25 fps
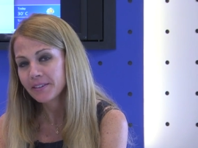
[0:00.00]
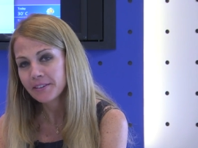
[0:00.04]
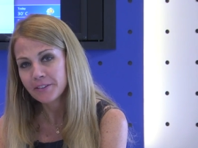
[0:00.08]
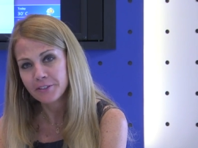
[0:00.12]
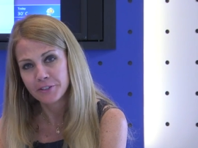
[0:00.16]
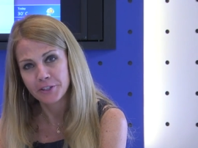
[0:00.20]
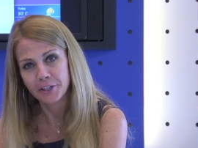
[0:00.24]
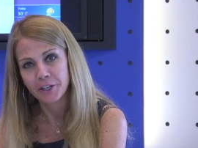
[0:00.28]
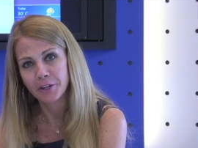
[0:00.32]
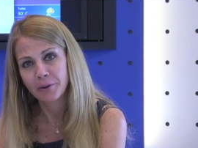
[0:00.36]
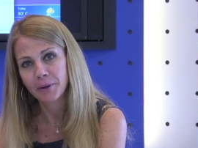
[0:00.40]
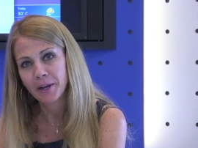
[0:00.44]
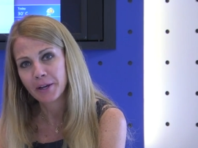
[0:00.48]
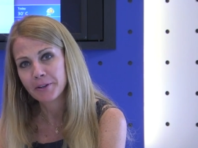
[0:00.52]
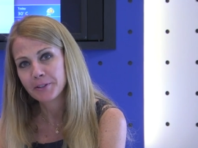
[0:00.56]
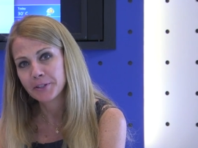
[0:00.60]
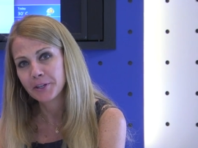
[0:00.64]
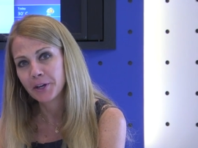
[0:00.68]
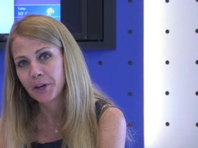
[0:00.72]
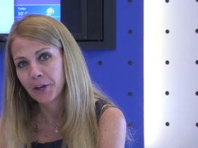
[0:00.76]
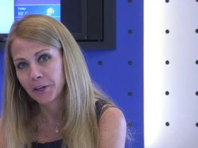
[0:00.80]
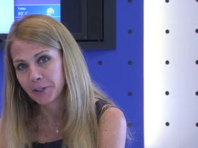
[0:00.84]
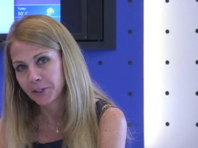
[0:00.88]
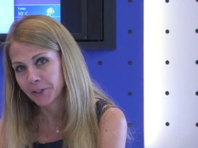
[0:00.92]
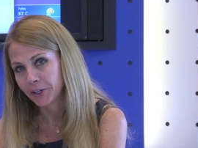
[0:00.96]
to go out to
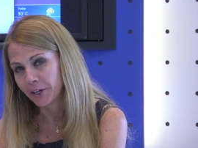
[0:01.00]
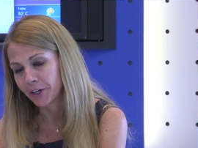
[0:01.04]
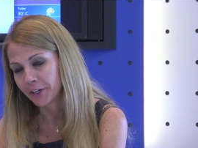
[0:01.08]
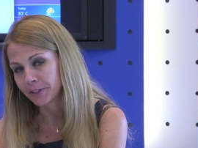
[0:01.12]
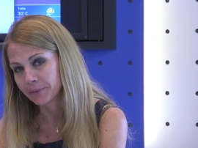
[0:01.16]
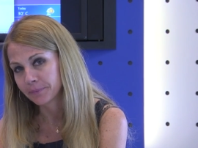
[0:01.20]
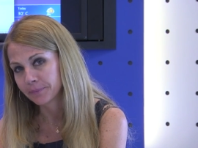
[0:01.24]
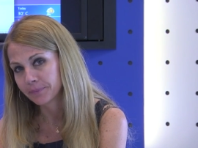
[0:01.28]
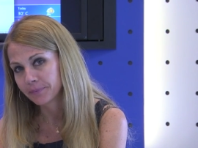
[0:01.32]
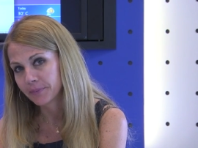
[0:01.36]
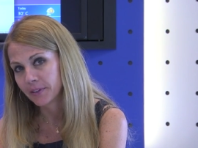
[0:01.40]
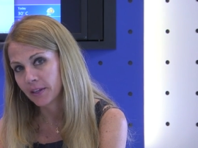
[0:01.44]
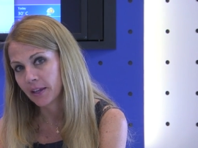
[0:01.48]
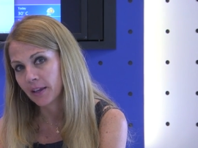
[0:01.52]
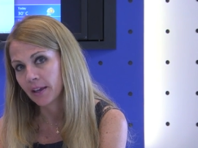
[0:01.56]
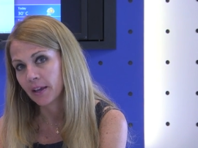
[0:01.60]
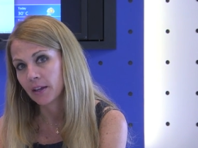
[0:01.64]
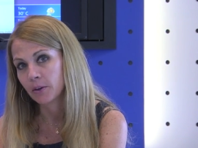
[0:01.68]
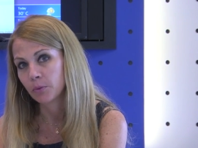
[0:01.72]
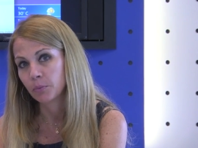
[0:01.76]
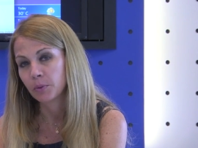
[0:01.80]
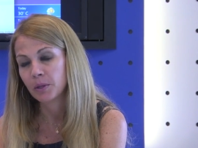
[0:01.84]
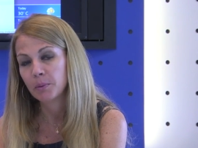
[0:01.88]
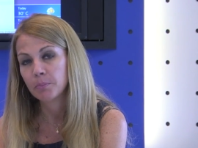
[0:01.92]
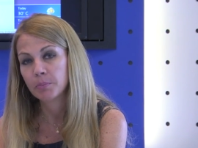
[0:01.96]
Hong Kong.
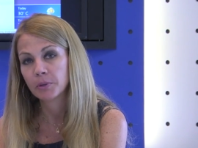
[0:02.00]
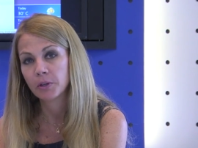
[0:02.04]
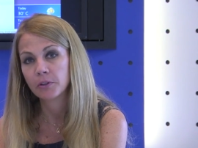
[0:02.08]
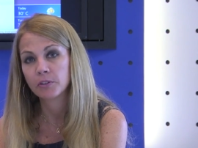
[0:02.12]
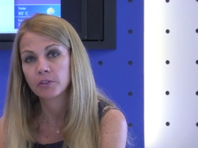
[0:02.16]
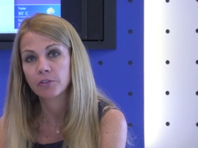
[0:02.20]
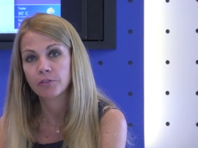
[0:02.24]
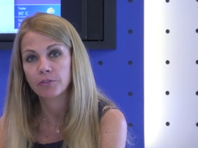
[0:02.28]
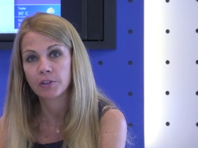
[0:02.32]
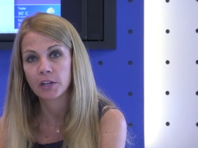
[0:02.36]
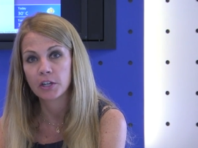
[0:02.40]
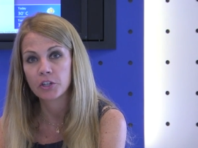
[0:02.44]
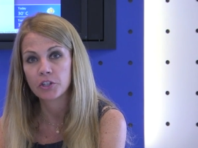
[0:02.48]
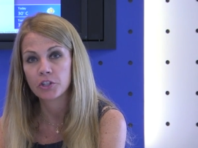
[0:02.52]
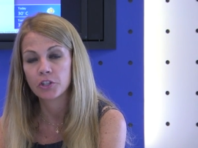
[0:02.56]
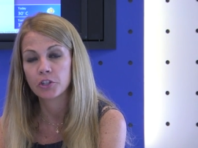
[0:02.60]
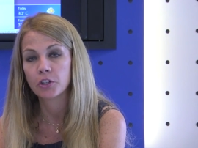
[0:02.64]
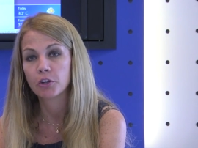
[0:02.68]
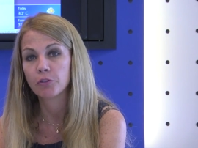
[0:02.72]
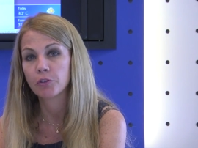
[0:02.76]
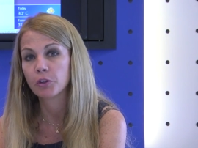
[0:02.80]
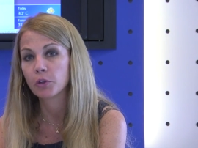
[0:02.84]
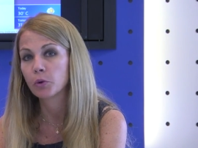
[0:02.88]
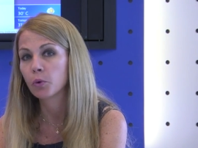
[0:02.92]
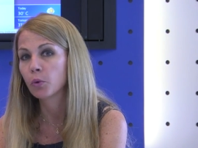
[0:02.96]
And we built a function
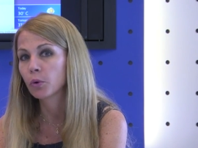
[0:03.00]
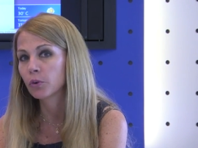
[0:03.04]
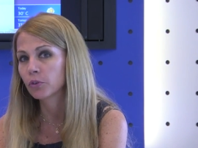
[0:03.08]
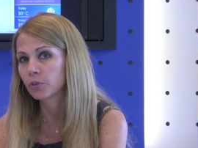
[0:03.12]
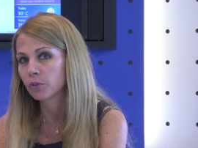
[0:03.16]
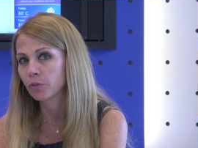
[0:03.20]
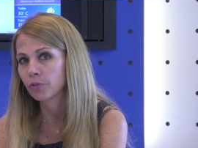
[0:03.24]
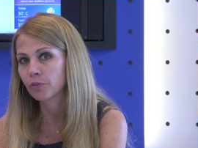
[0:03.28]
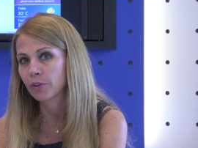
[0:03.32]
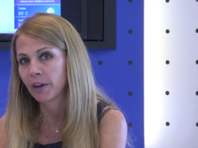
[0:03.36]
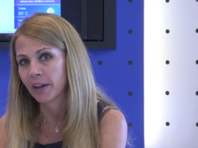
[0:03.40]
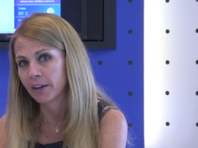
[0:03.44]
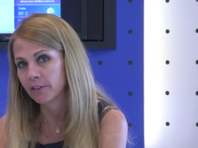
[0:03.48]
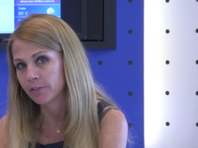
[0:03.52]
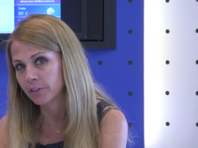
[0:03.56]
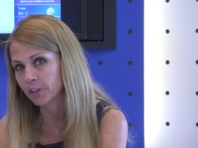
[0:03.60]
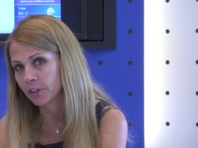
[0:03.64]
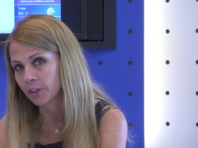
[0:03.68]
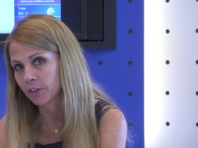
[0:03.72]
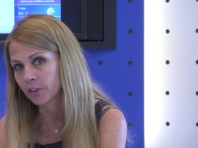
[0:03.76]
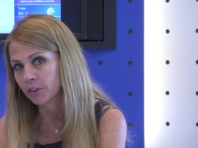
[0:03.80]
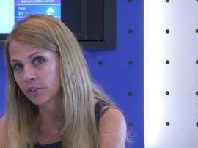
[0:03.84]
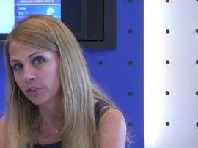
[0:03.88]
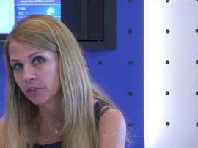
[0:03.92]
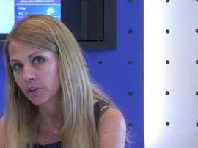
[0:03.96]
over the course of 5
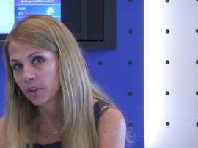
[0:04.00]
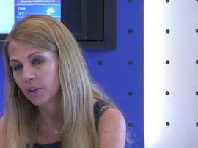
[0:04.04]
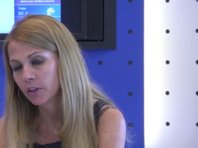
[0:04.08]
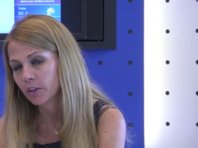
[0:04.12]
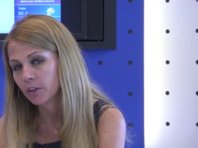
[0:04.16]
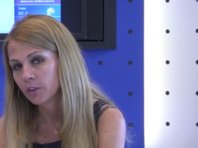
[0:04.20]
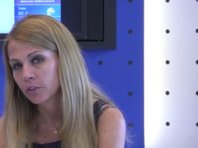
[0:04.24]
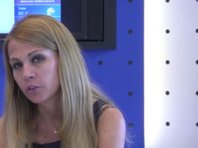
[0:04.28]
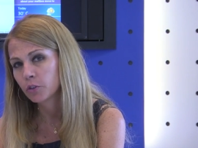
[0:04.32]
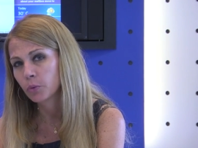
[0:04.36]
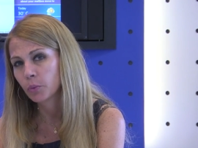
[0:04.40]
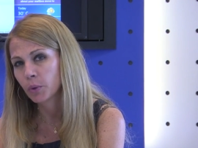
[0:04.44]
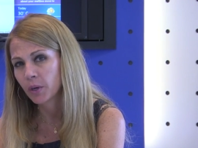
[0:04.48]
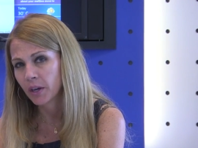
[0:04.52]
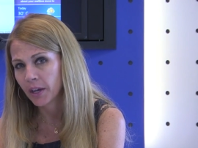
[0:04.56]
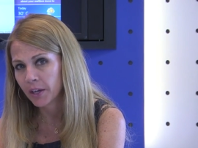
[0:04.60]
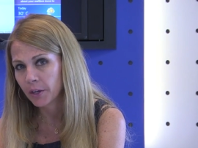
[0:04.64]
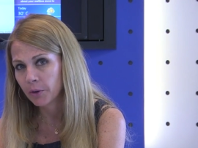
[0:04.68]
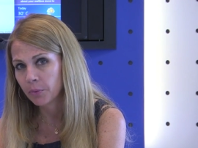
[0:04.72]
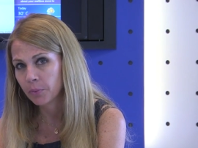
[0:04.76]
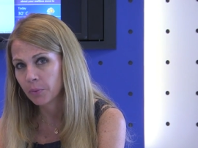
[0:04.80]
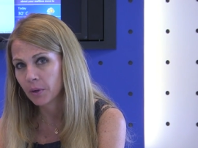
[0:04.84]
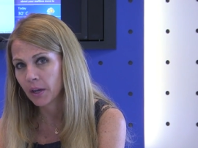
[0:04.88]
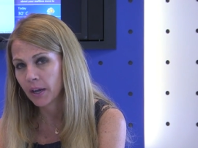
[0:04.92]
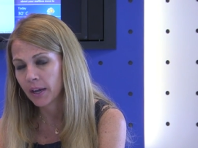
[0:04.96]
years. So when I
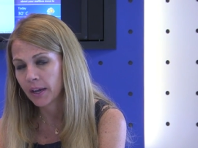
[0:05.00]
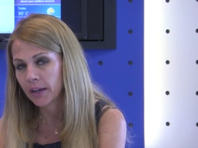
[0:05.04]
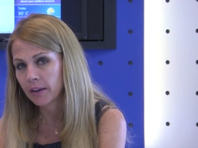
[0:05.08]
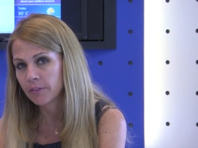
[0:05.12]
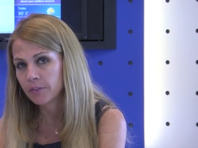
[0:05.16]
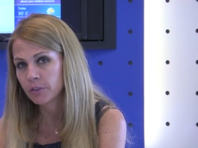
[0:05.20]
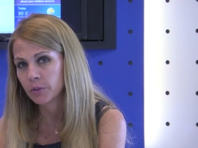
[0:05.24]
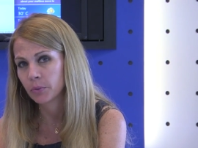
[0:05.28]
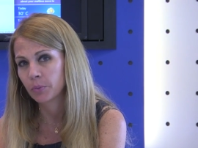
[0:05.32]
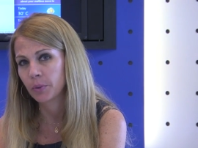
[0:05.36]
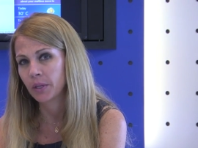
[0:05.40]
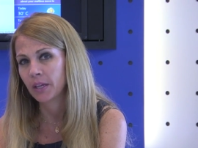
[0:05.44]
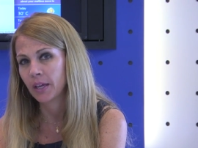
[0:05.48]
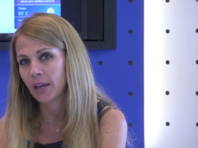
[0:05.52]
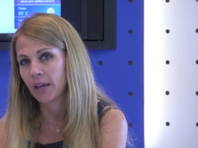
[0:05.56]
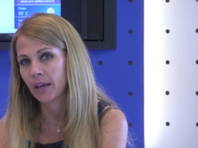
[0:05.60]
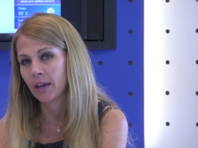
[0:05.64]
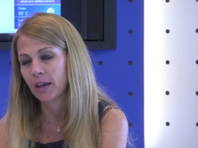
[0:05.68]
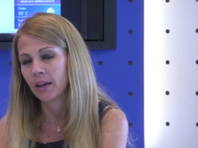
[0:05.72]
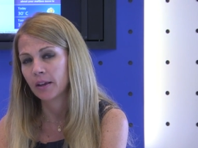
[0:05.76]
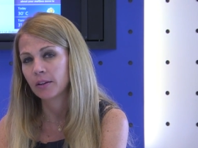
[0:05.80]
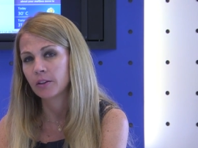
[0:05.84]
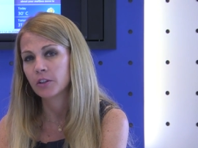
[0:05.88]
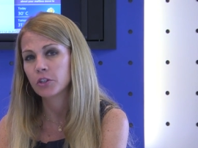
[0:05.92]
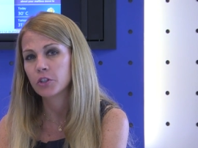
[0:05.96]
arrived, we
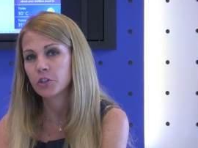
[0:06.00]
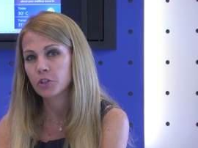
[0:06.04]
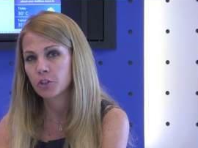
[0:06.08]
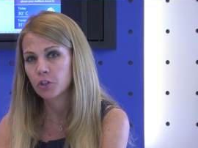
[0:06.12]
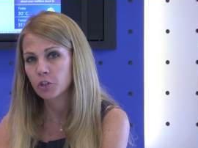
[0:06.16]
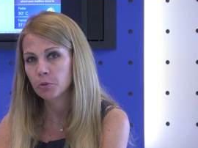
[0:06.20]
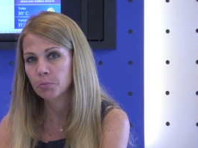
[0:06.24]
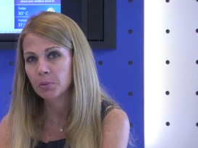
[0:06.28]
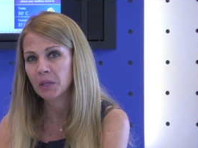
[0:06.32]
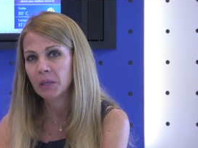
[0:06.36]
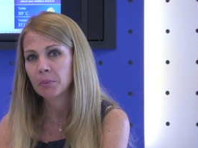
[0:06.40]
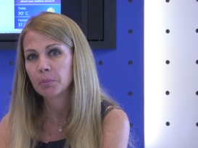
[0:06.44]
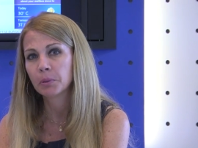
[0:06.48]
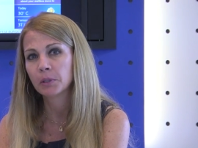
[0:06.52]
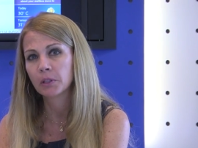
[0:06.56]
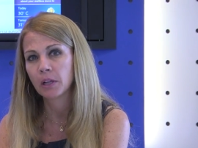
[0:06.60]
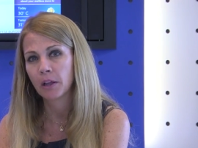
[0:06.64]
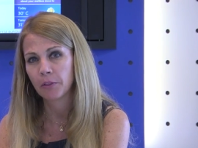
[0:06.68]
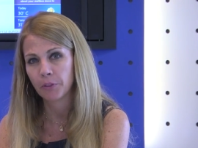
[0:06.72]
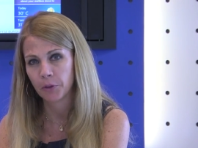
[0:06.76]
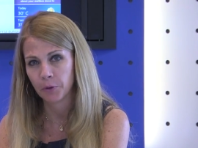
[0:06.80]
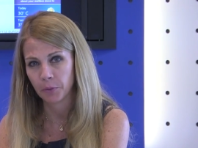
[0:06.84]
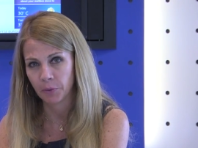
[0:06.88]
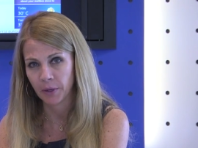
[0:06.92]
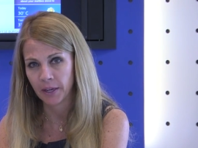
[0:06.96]
had two people
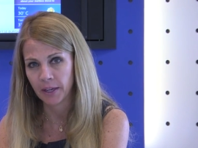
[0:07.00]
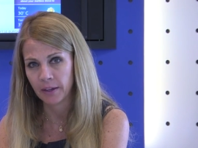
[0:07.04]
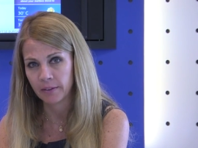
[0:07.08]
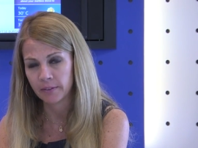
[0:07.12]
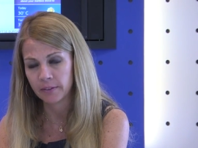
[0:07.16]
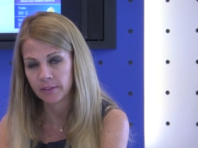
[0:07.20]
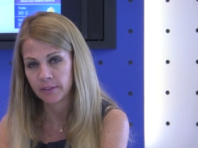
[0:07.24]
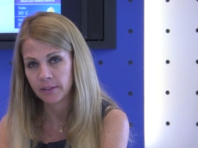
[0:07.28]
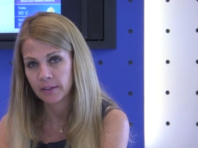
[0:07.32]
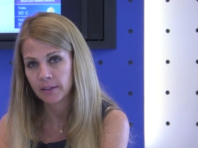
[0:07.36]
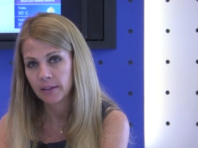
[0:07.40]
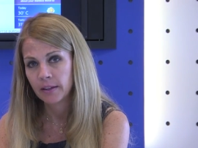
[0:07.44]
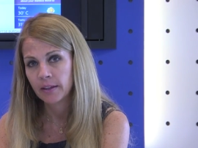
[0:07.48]
on the ground.